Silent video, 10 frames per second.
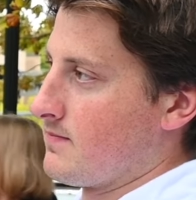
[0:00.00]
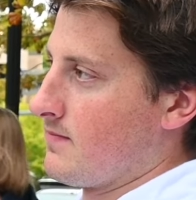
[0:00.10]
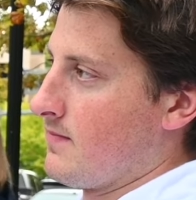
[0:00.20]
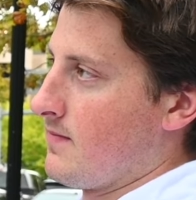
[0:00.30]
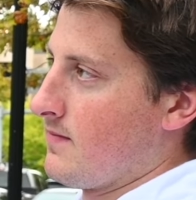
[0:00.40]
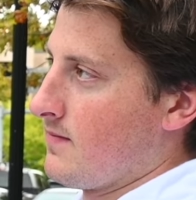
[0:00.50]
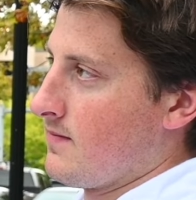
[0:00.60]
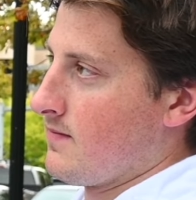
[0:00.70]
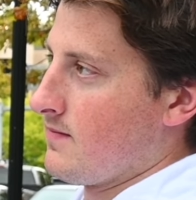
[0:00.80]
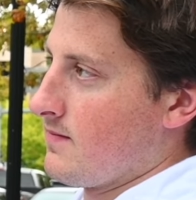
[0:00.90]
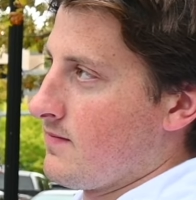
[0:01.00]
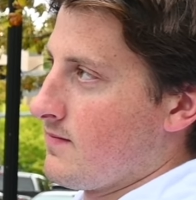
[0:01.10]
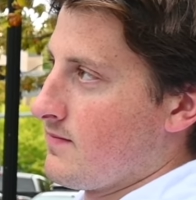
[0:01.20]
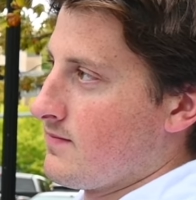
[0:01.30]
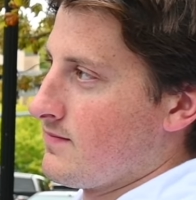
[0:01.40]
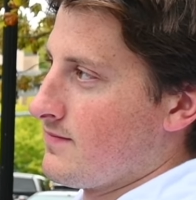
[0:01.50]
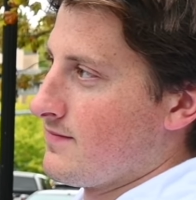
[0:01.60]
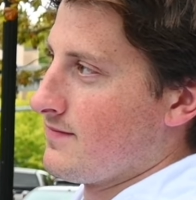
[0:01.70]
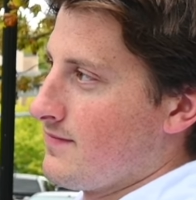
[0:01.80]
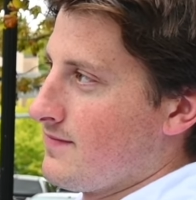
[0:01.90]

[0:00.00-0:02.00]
(not speaking)